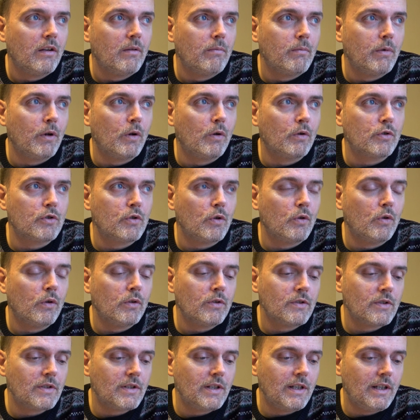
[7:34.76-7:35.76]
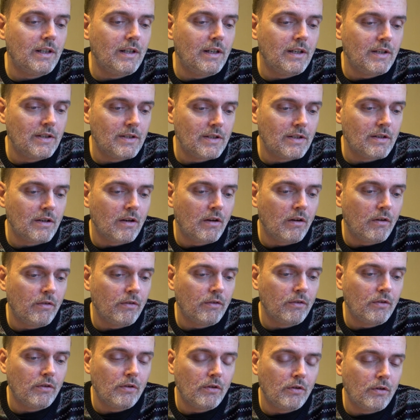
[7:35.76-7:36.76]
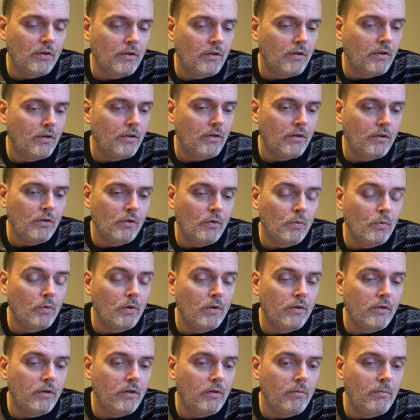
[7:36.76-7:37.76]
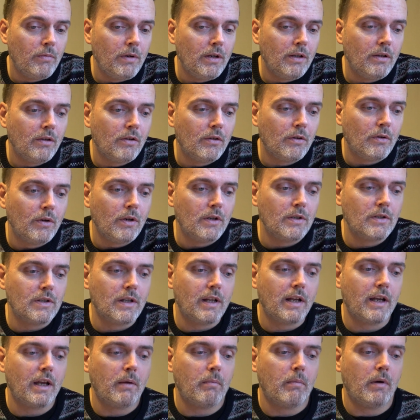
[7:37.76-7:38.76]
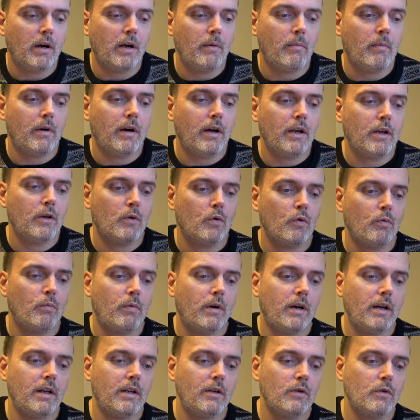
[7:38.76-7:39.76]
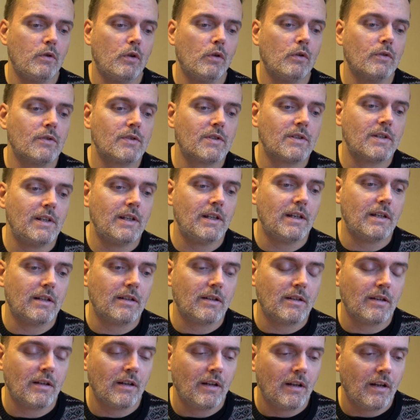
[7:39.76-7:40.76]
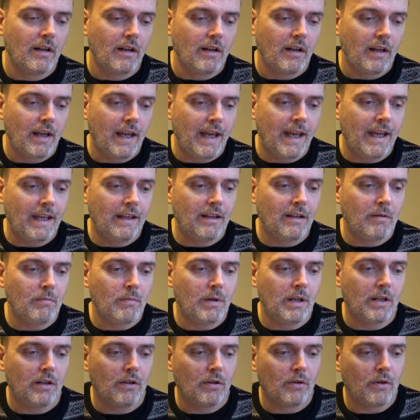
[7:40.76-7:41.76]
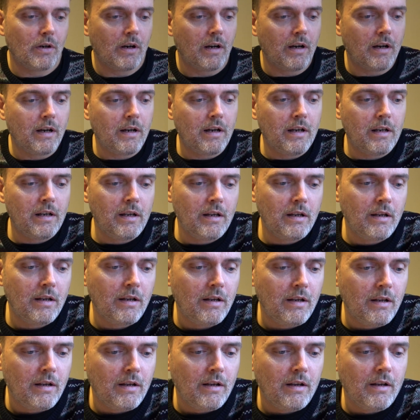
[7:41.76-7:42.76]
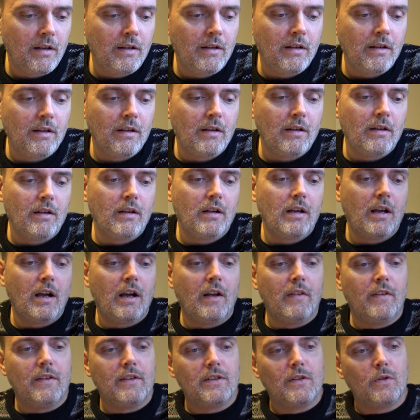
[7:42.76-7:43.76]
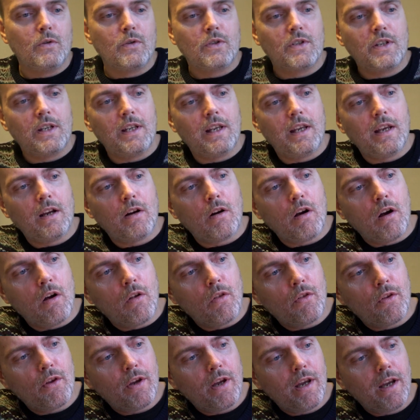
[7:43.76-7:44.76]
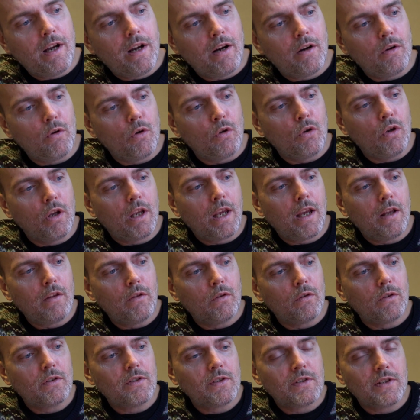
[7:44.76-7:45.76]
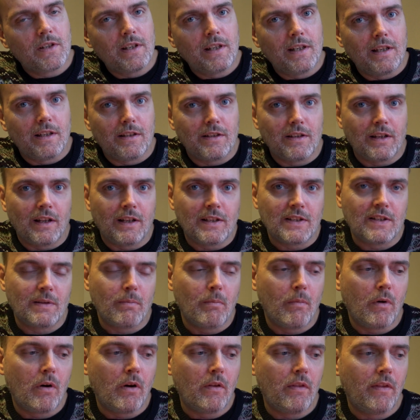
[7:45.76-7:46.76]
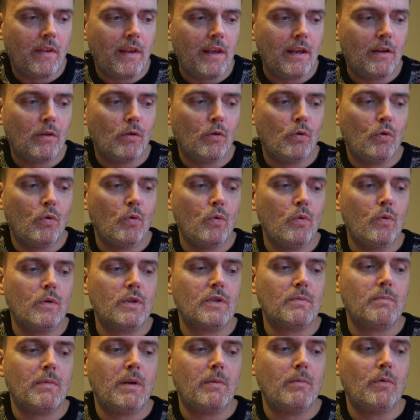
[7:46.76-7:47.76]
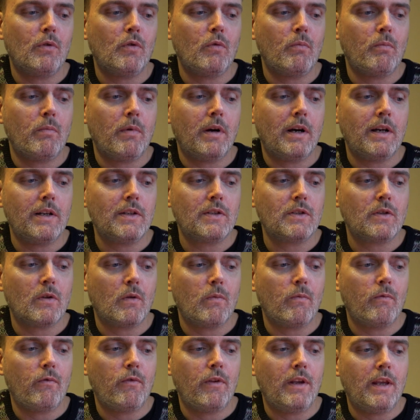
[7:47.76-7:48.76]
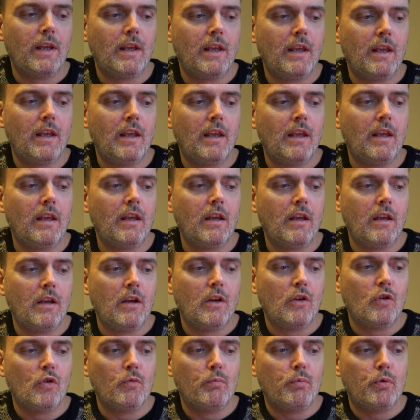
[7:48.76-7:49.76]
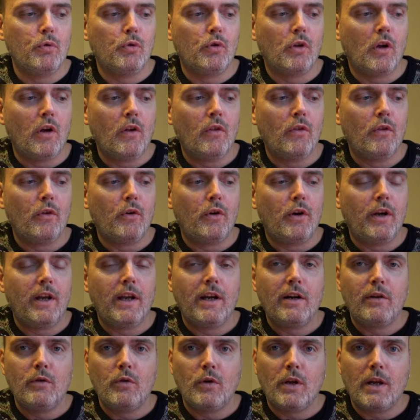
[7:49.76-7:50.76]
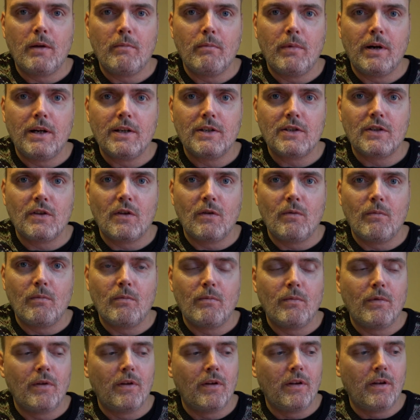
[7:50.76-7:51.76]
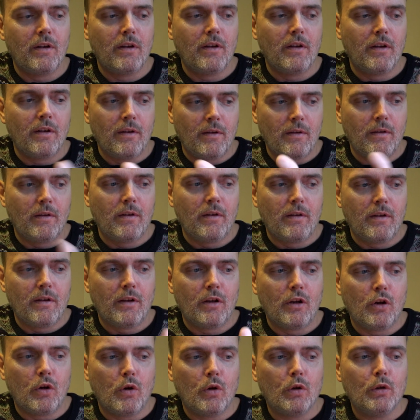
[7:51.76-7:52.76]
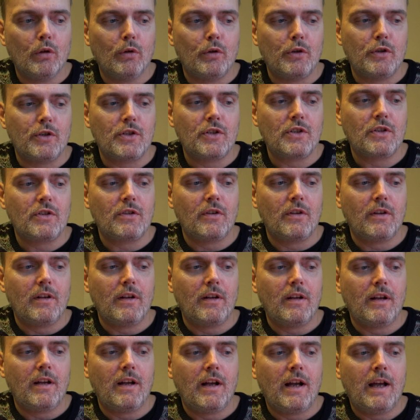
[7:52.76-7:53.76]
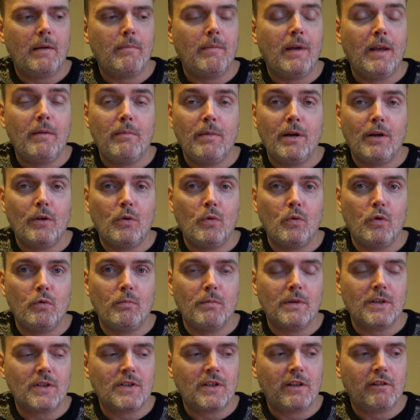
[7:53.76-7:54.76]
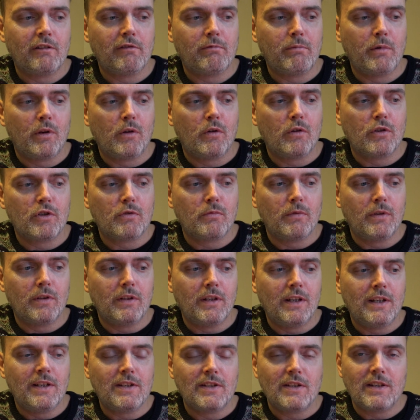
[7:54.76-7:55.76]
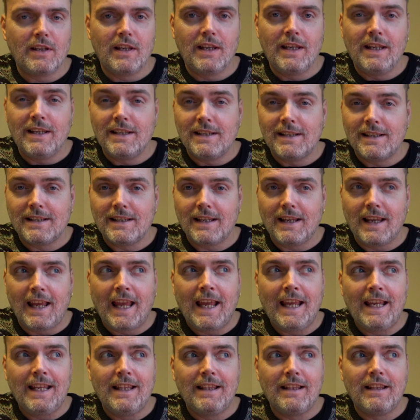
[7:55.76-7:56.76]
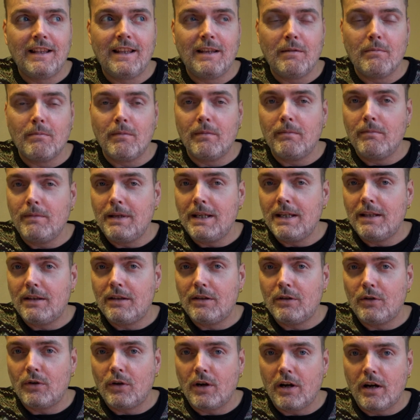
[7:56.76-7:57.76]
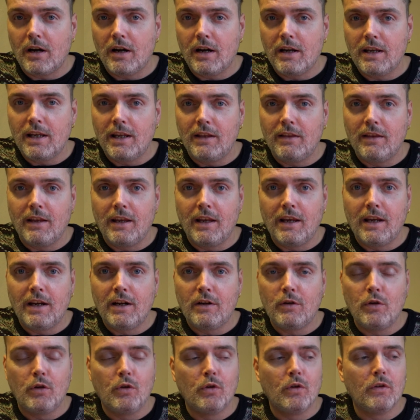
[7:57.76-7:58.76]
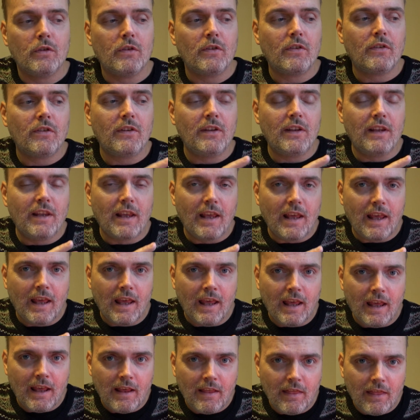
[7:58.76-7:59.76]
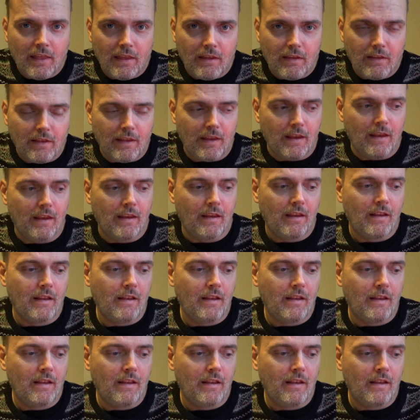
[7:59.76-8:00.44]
because you don't see this after 200 meter. It's like bye bye, goodbye, you don't see it. 80 meter high, and as you see here on the hair, you cannot see it. A smart thing to do is maybe to buy something to put on the hair. You can buy some colors. Maybe I do it myself, because when this is 80 meter high in the air, you don't see anything.